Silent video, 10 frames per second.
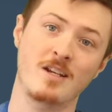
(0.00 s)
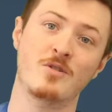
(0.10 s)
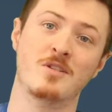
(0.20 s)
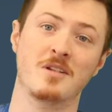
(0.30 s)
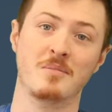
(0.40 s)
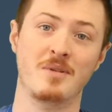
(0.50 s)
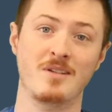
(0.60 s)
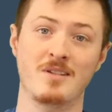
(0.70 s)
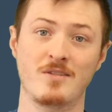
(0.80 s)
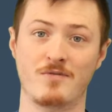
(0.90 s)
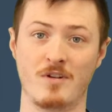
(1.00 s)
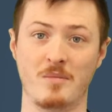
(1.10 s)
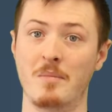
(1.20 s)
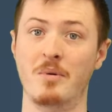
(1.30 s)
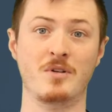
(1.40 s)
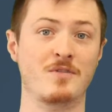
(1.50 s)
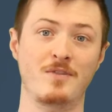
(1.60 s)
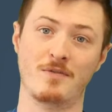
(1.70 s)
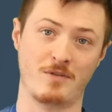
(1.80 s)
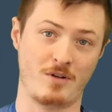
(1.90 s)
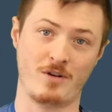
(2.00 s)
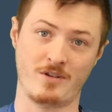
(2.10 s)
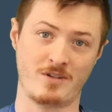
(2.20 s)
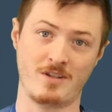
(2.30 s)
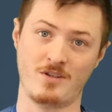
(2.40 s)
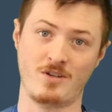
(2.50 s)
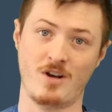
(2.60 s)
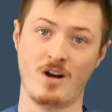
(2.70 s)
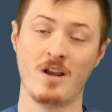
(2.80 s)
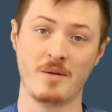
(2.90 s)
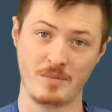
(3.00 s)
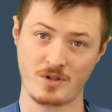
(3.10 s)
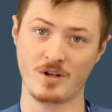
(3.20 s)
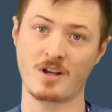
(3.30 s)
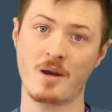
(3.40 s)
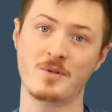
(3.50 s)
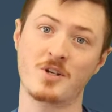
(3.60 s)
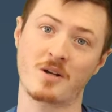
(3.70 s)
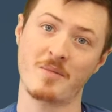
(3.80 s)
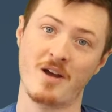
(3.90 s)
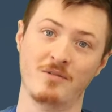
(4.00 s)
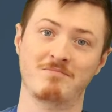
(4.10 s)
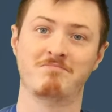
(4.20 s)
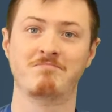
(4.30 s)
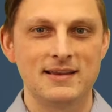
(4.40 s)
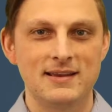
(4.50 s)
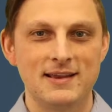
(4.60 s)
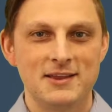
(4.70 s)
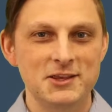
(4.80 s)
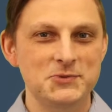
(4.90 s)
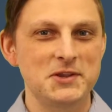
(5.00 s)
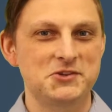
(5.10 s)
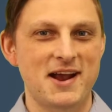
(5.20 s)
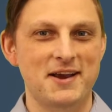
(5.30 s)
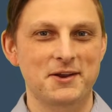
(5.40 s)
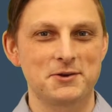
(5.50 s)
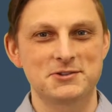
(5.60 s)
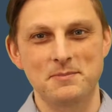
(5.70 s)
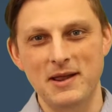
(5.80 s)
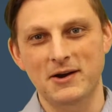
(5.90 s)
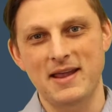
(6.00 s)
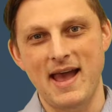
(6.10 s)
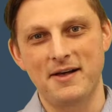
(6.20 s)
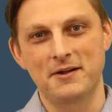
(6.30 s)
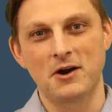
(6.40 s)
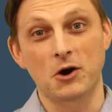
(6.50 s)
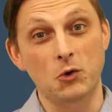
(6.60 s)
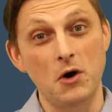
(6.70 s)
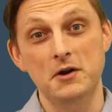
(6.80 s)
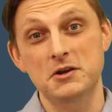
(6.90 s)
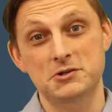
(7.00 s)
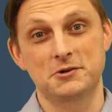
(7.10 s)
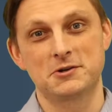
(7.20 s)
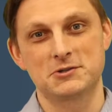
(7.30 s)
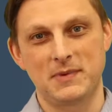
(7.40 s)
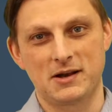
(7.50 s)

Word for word: and interesting pieces from a bunch of different artists this year. Be sure to come and check them out. This week's shout out goes to Mary Allen, our quality assurance